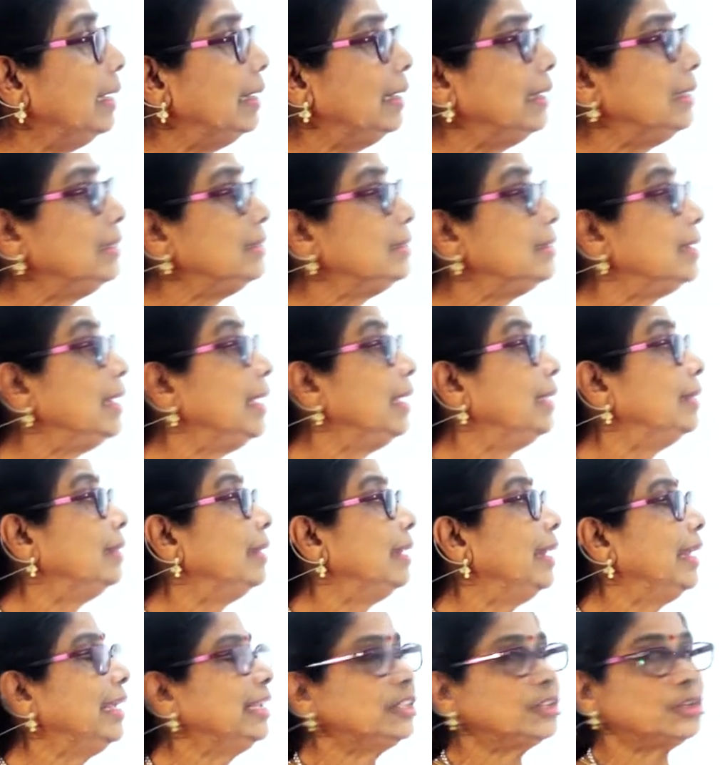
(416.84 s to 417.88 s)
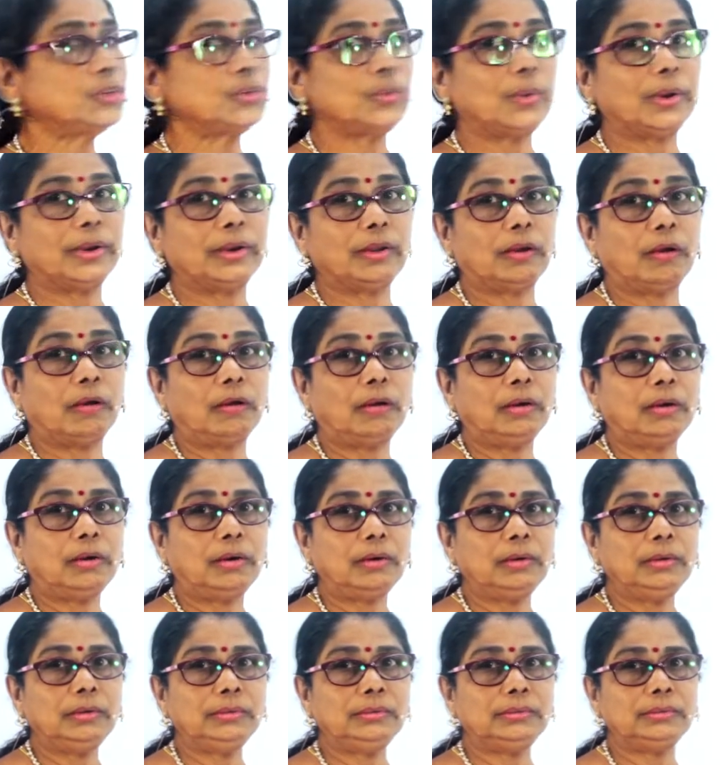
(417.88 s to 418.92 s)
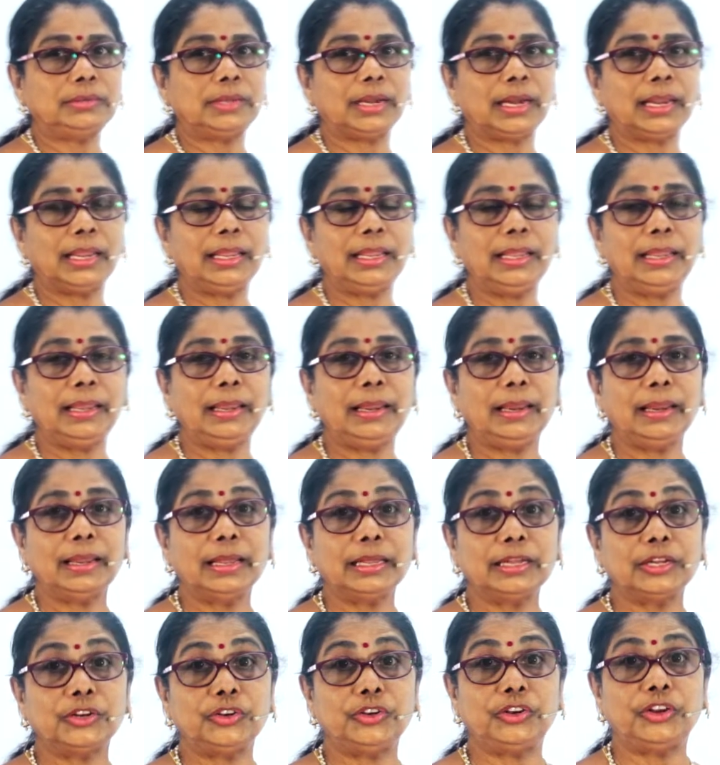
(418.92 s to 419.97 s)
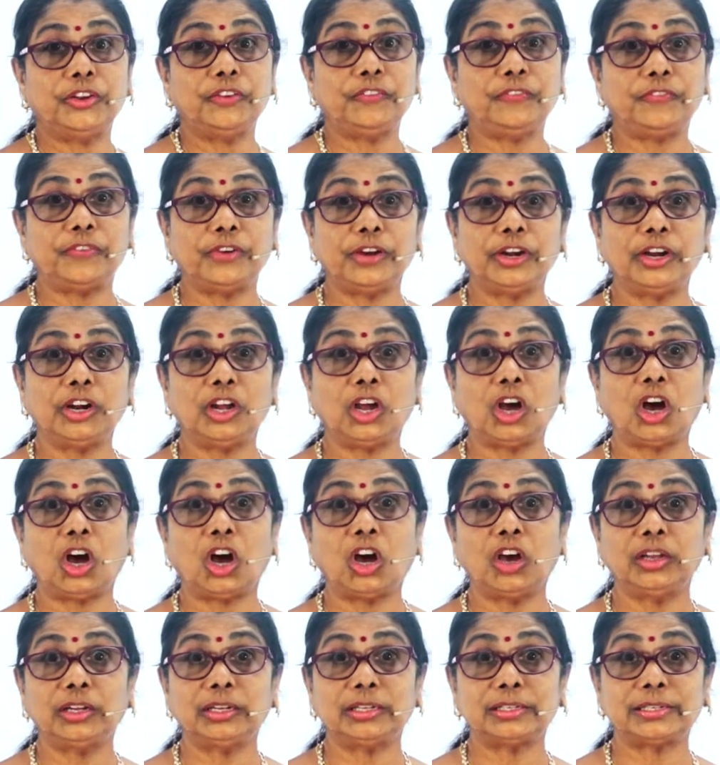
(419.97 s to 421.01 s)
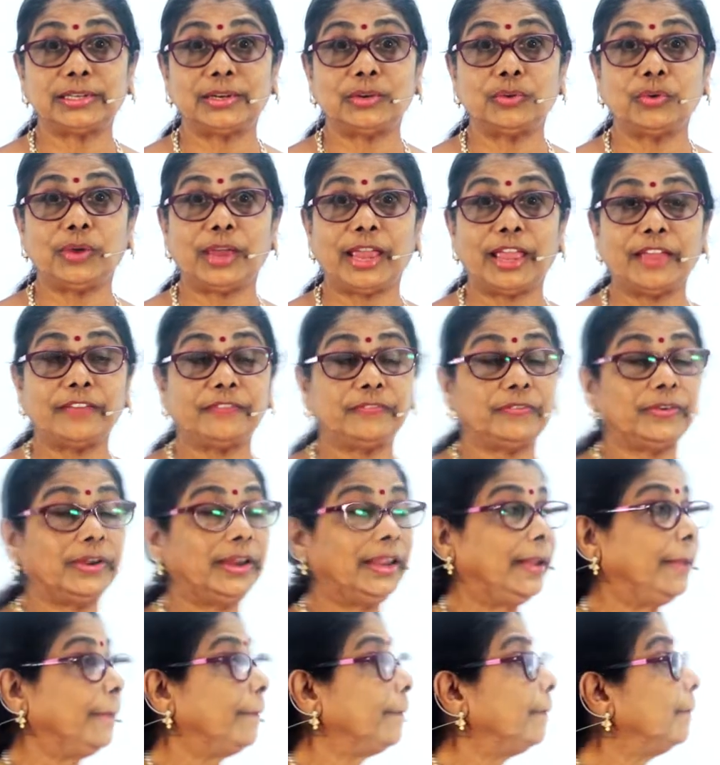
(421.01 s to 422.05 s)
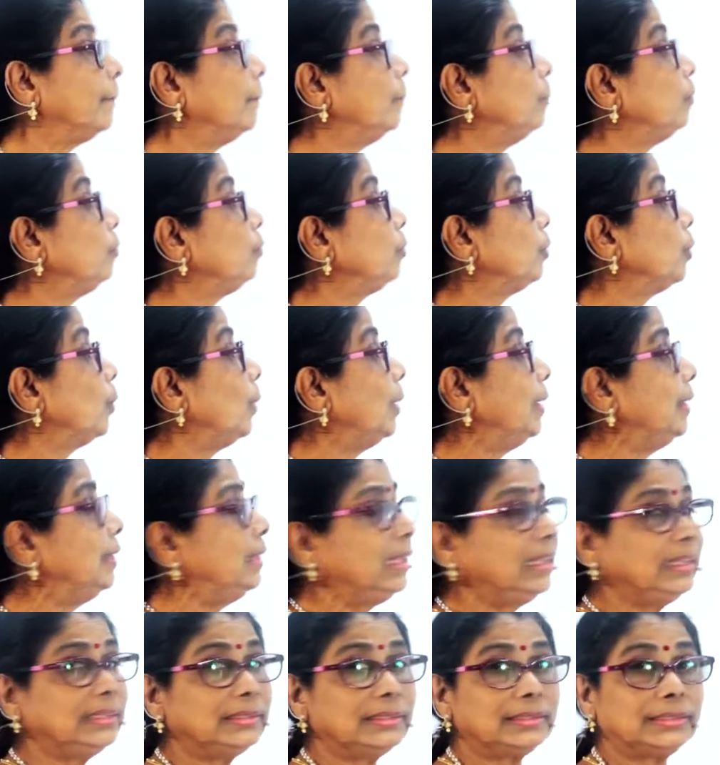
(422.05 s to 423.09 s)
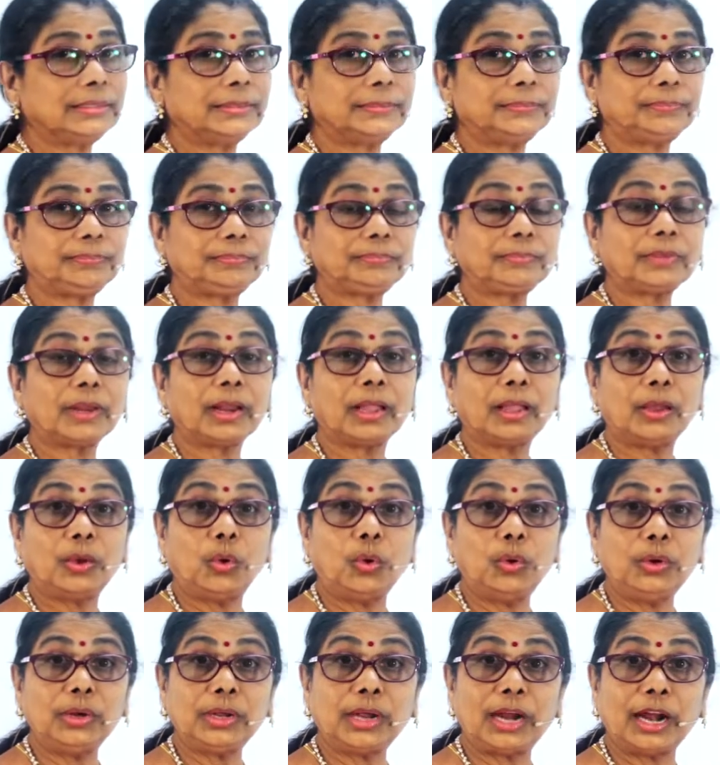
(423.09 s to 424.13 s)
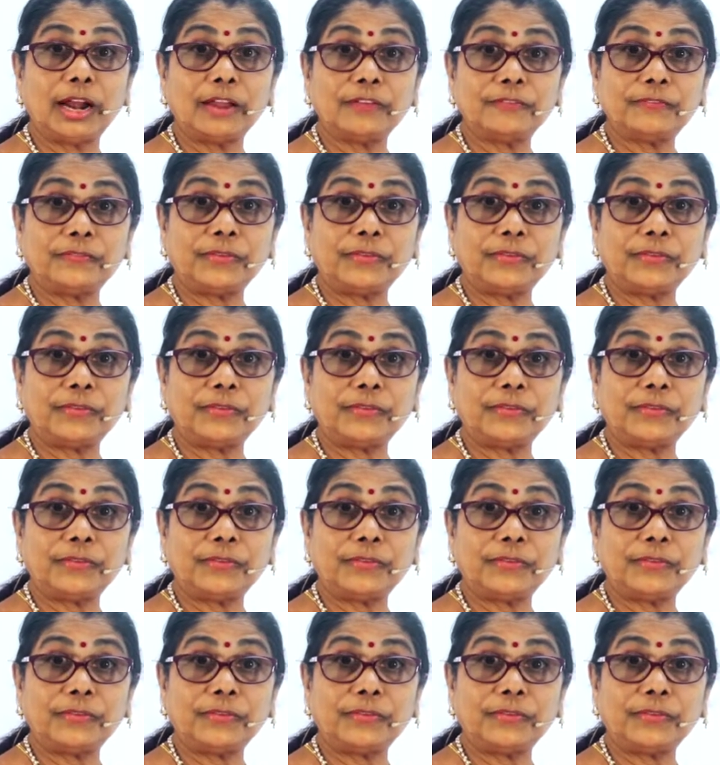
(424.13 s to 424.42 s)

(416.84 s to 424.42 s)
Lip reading: Let's take the next one. All three different coins. Look carefully. What is this? Gold color.